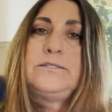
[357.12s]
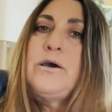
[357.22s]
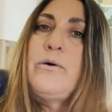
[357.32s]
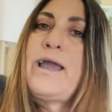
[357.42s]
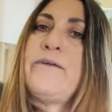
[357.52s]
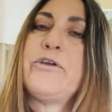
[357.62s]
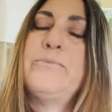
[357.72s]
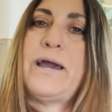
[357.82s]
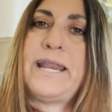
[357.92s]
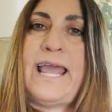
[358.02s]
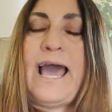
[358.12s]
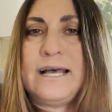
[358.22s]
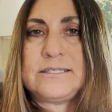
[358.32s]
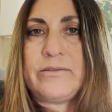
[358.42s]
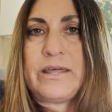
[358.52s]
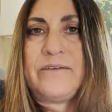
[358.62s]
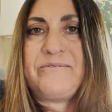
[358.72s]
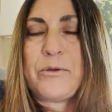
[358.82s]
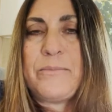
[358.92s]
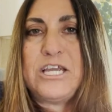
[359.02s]
so everybody has all that
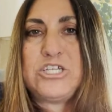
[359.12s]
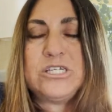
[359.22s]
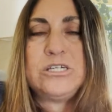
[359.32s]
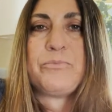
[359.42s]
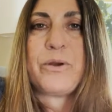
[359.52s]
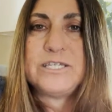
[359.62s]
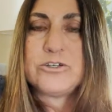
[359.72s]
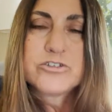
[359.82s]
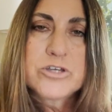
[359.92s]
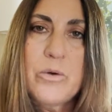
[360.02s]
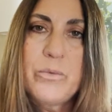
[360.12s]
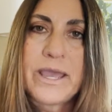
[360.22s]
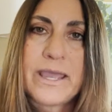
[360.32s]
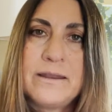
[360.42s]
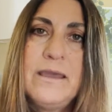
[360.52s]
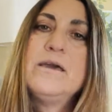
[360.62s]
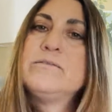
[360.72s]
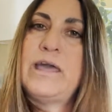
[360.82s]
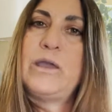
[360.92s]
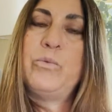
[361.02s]
information, and appraisers go in,
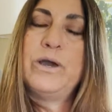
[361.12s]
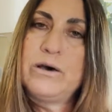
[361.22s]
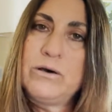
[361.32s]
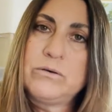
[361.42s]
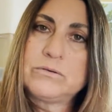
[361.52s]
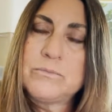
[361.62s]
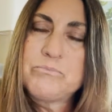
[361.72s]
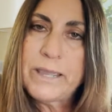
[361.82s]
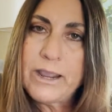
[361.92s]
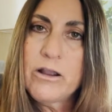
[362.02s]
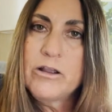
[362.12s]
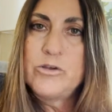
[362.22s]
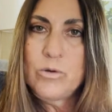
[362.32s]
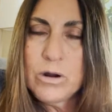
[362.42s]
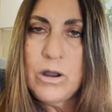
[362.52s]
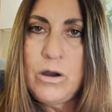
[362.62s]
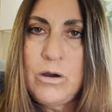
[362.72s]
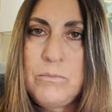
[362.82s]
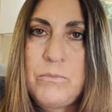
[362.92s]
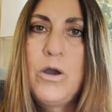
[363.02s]
they will compare your
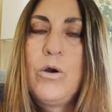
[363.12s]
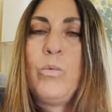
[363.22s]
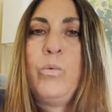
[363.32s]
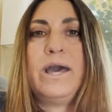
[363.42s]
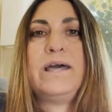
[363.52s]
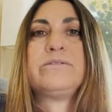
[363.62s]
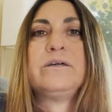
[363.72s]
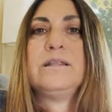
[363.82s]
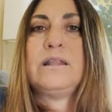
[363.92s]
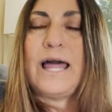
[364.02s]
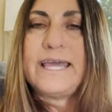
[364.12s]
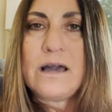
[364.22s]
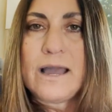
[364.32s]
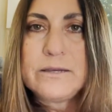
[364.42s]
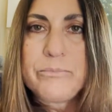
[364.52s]
home with like kind